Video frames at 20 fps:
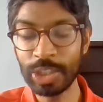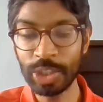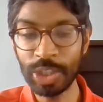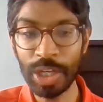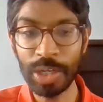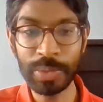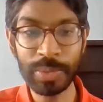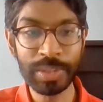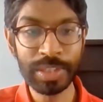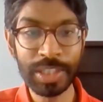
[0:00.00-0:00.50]

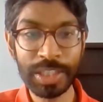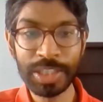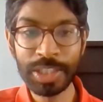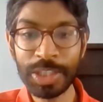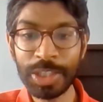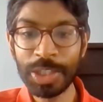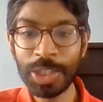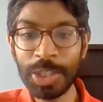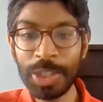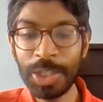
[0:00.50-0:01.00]
So
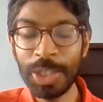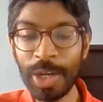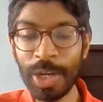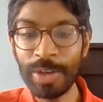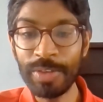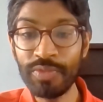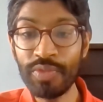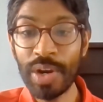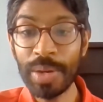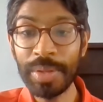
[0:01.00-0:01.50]

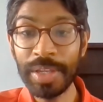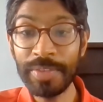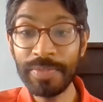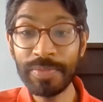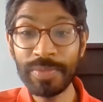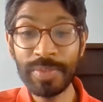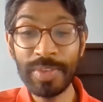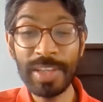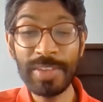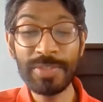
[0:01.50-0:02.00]

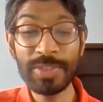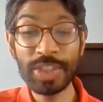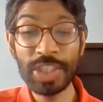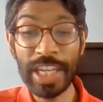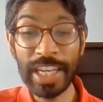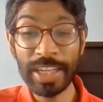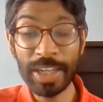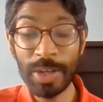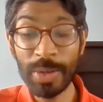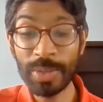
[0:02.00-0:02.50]
if
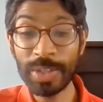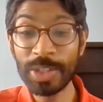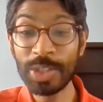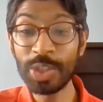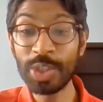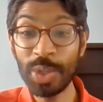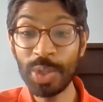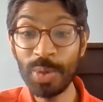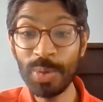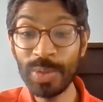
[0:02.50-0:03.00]
Checo
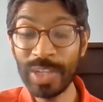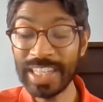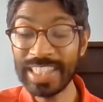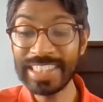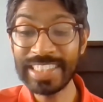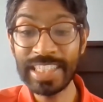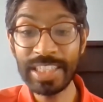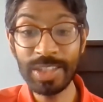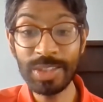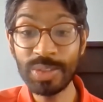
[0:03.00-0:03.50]
can
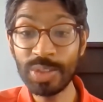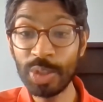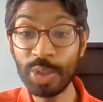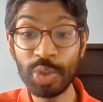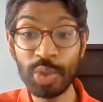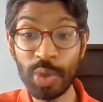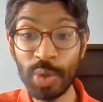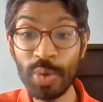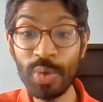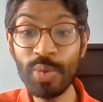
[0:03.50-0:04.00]
continue to
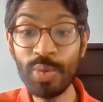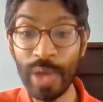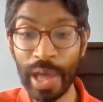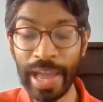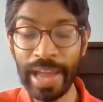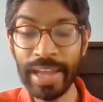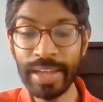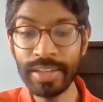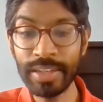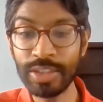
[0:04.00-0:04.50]
do
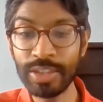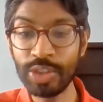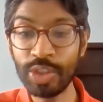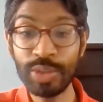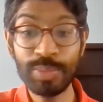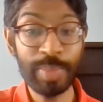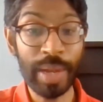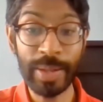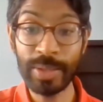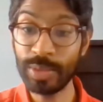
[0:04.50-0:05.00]
that and
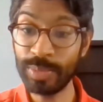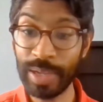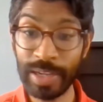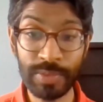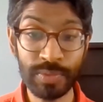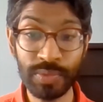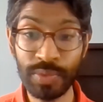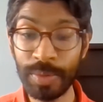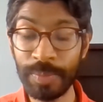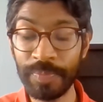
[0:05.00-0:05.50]
just bounce
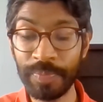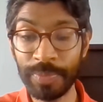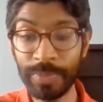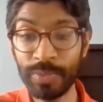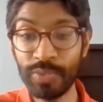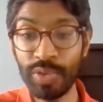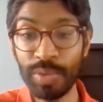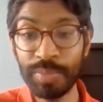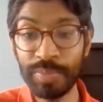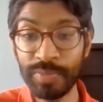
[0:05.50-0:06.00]
back from
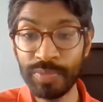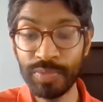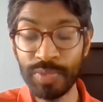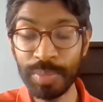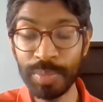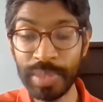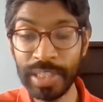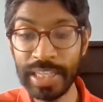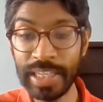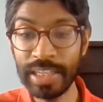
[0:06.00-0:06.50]

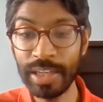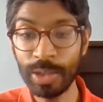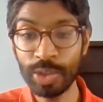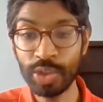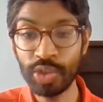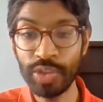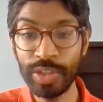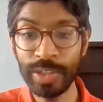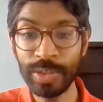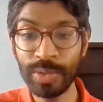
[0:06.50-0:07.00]
the
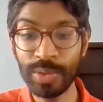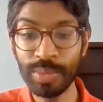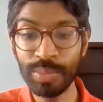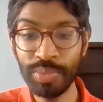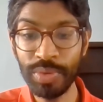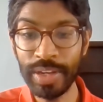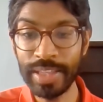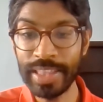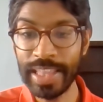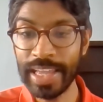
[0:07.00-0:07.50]
Austrian Grand
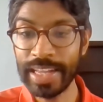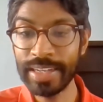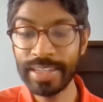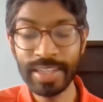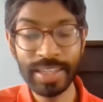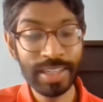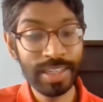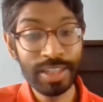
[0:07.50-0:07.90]
Prix, then